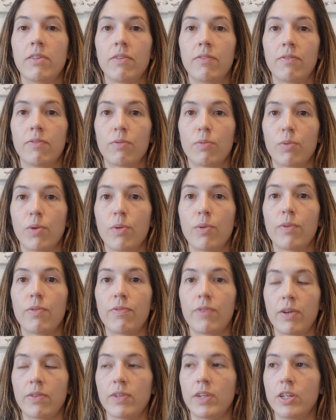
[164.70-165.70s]
row of
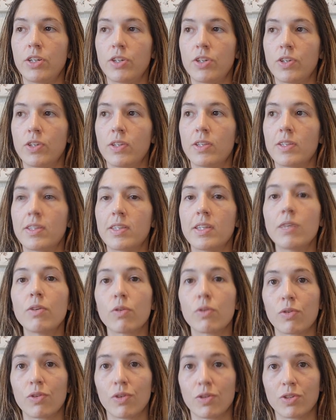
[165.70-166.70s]
foundation single
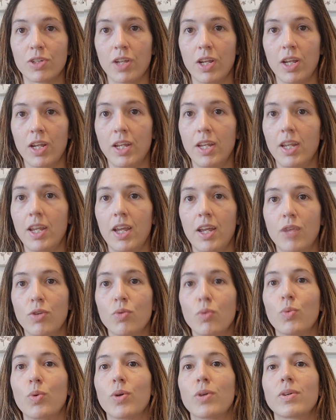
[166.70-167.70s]
crochet and
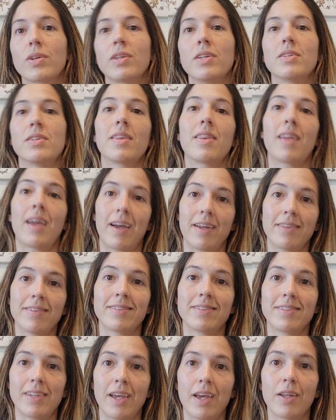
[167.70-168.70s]
work into that
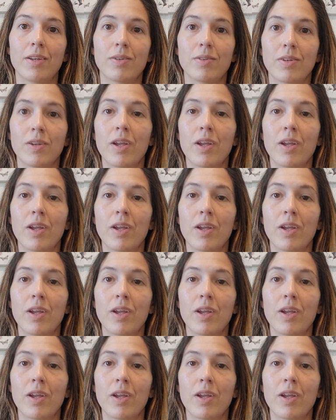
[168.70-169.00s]
instead.